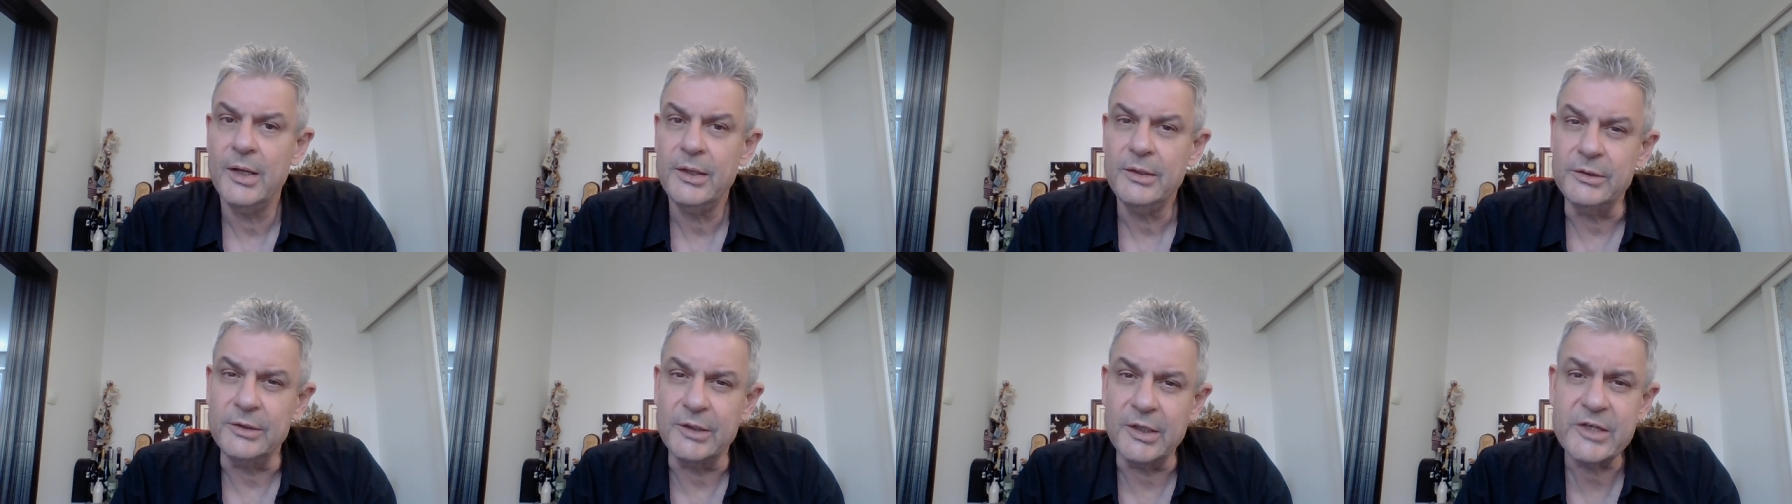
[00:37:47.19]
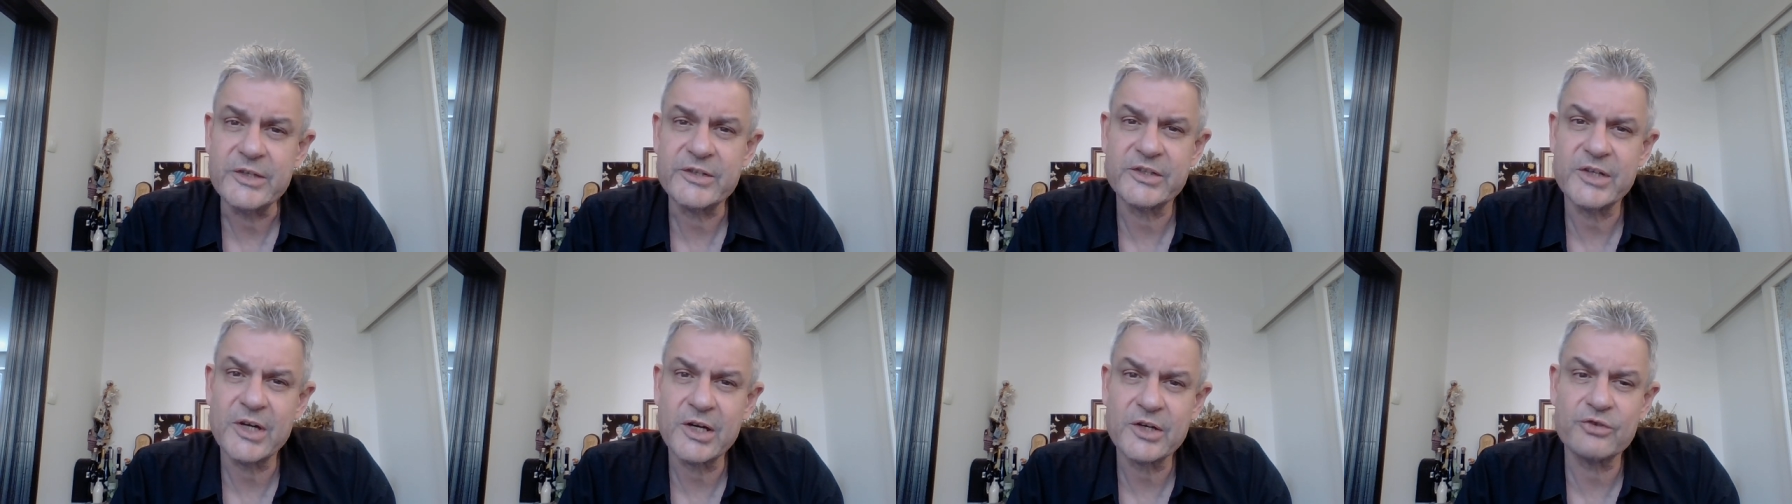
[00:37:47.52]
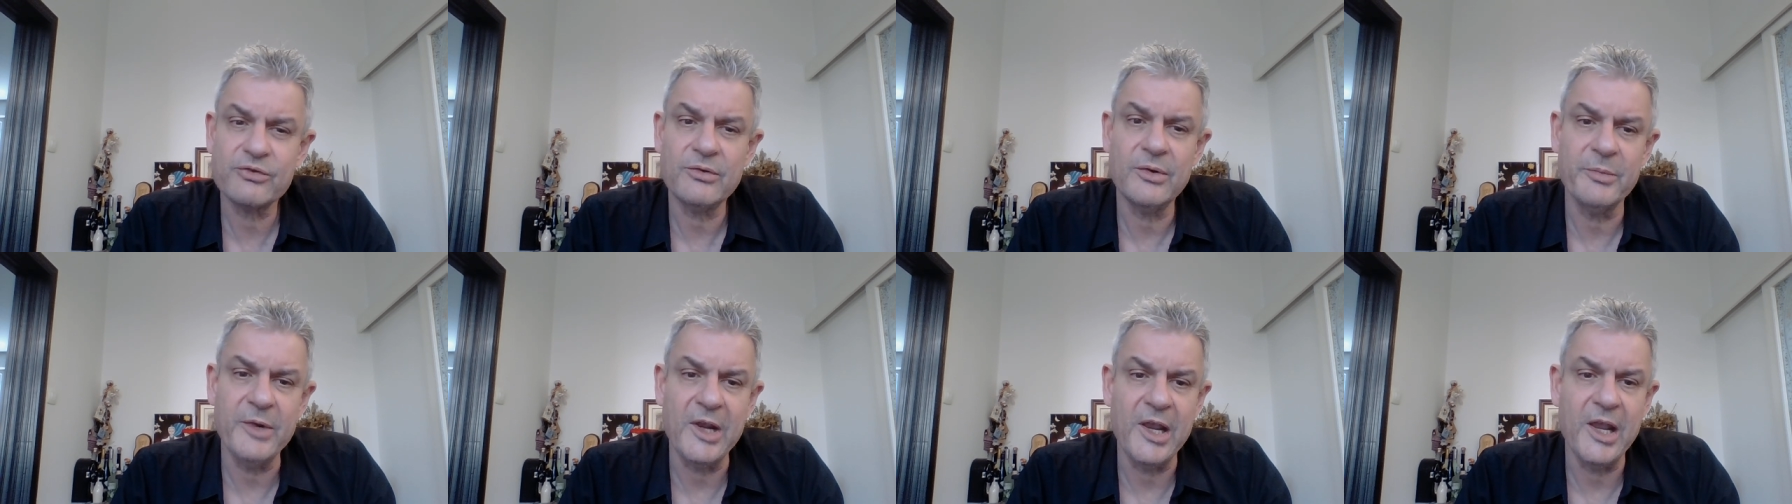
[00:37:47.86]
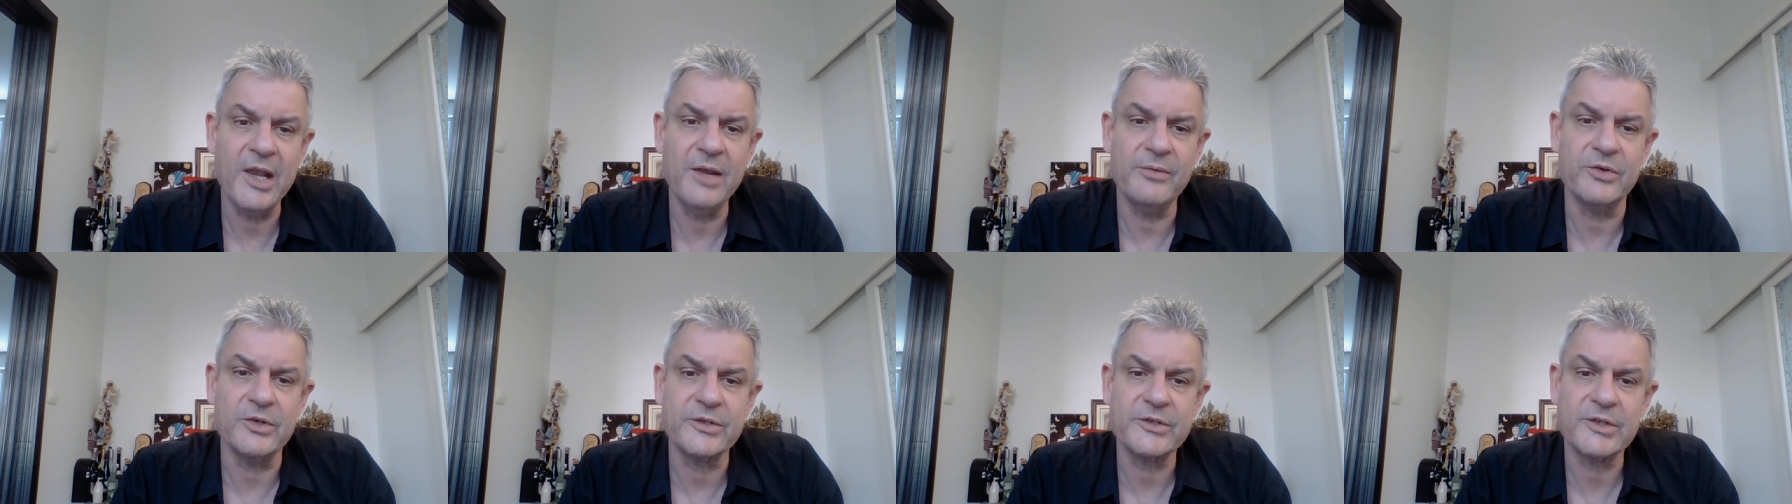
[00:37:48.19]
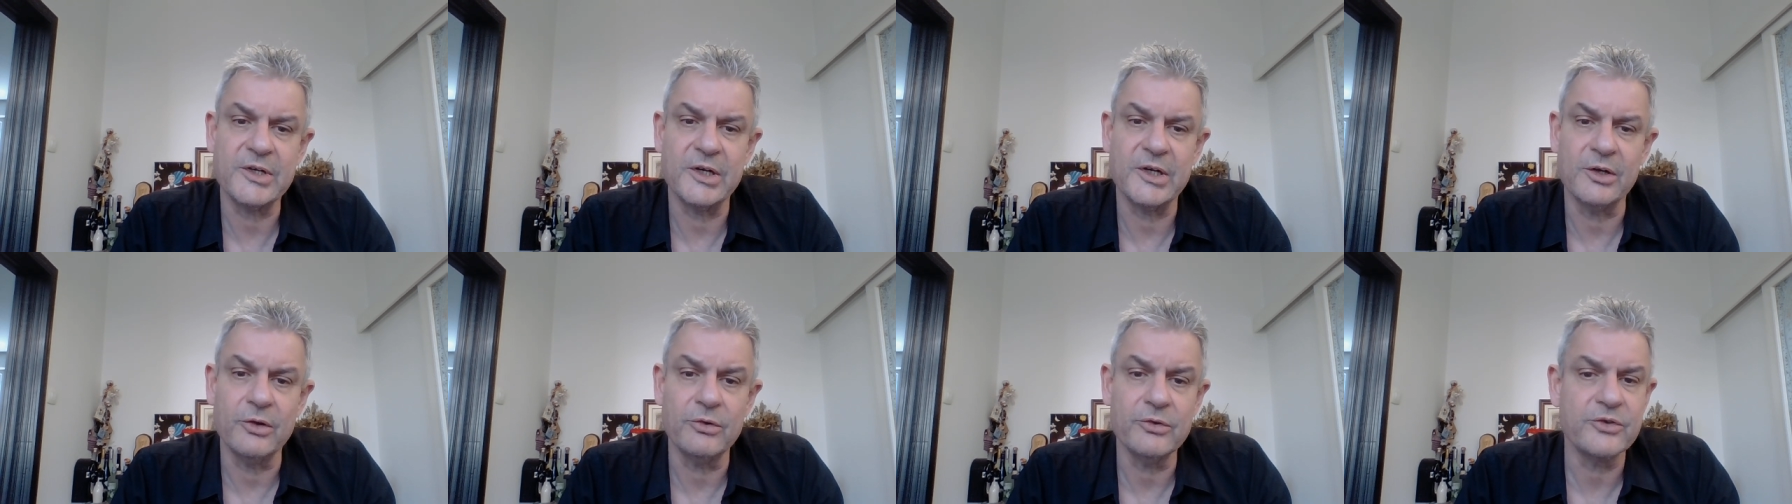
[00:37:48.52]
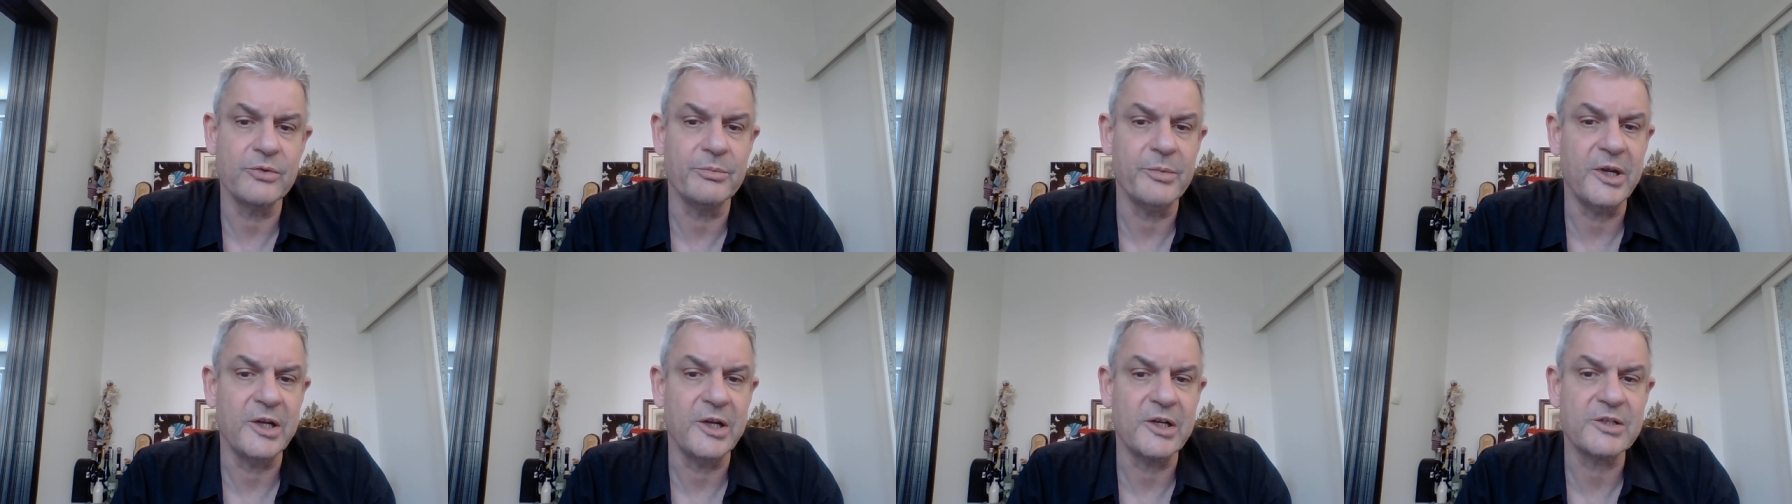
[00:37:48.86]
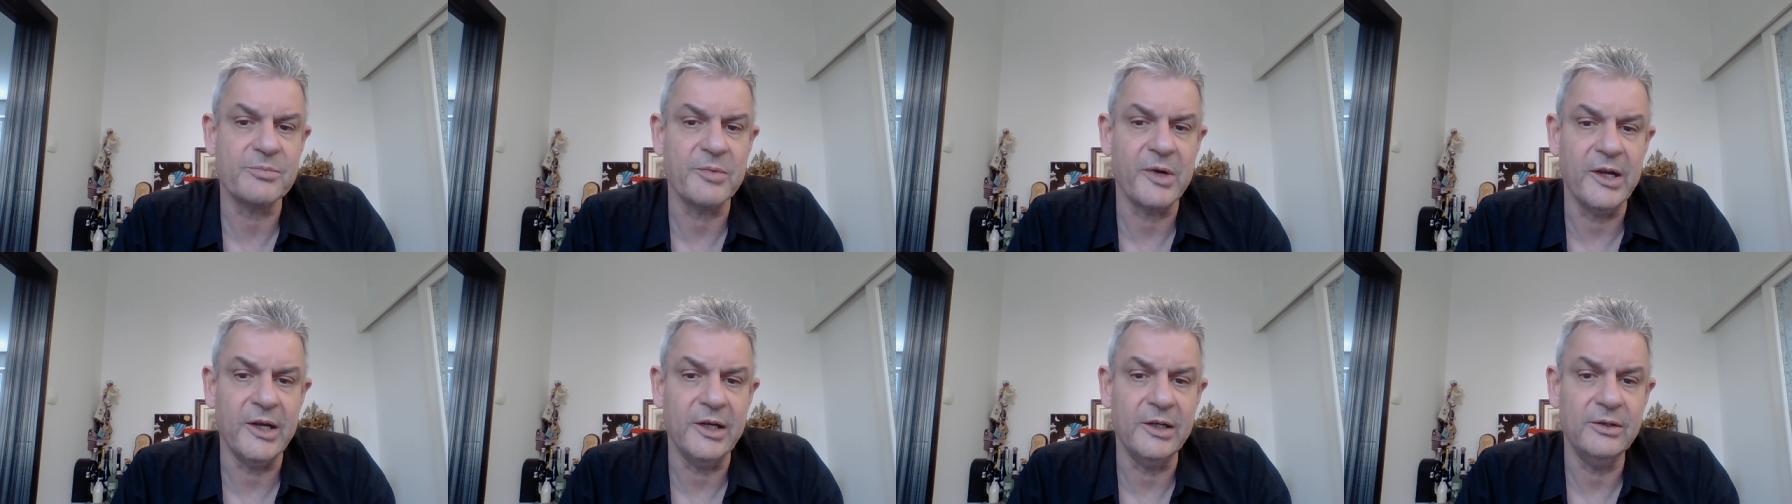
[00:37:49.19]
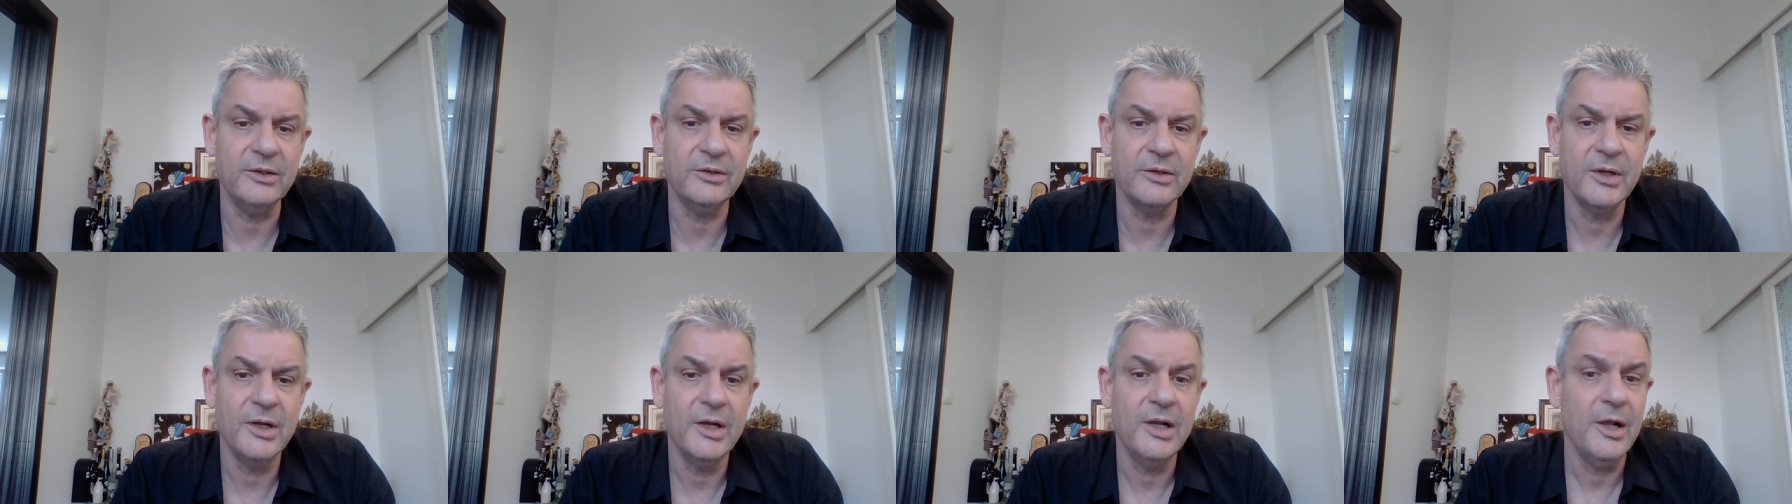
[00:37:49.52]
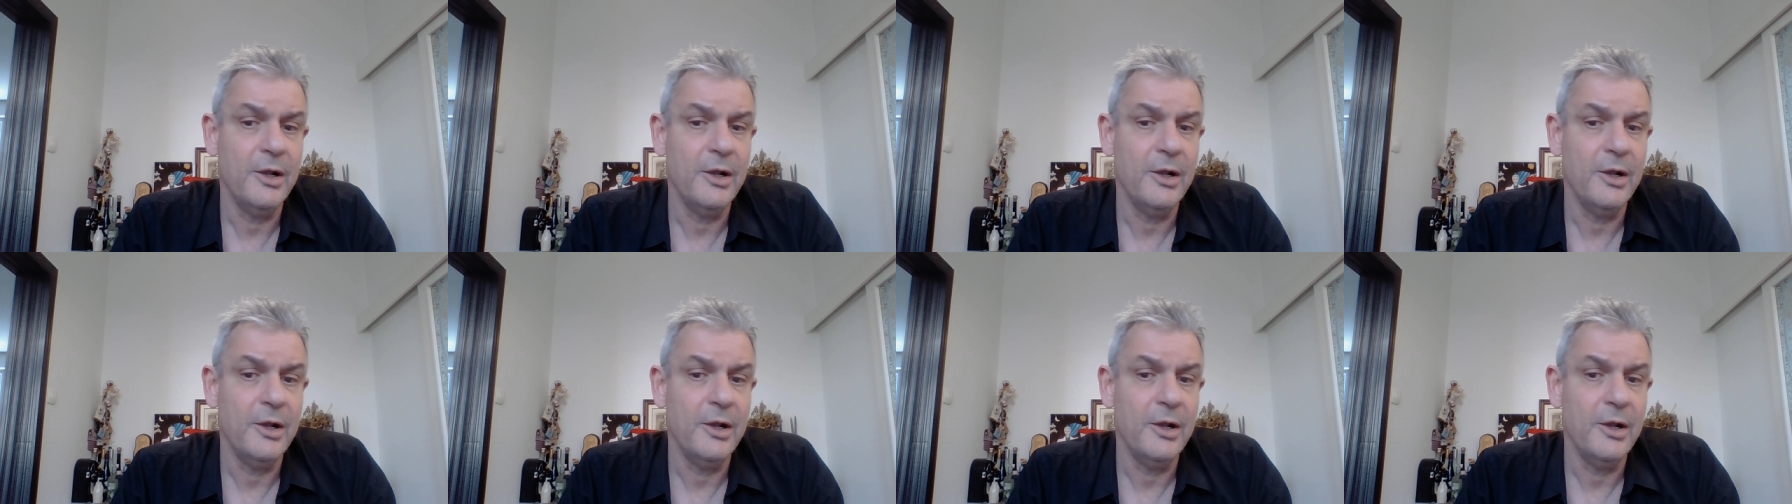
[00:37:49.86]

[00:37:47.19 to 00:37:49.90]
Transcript: These sexual behaviors can also be explained